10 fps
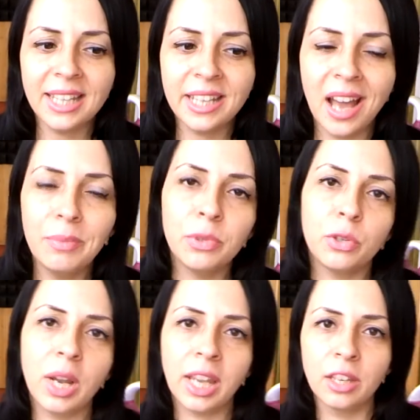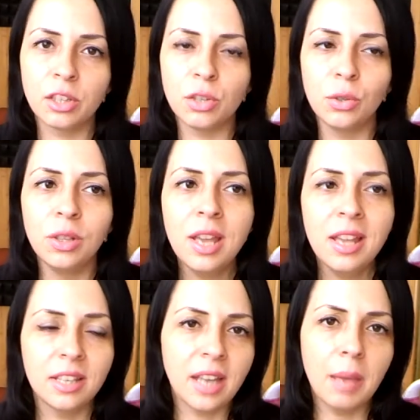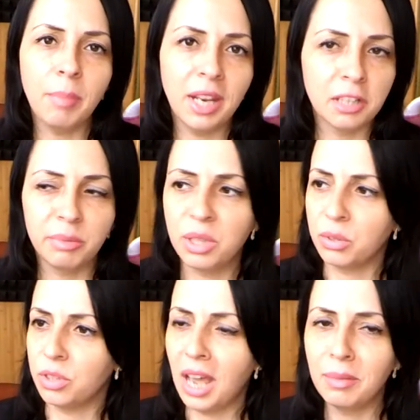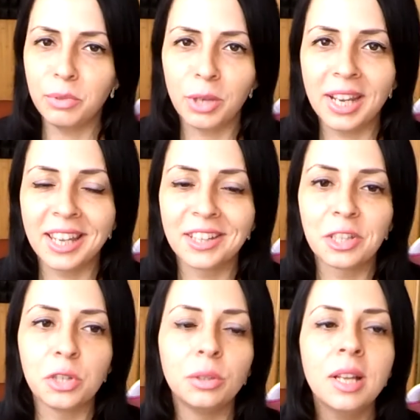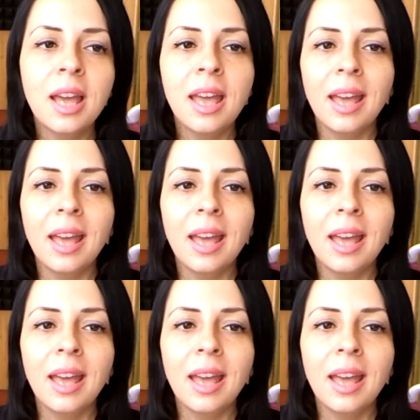a time management or time tracking tool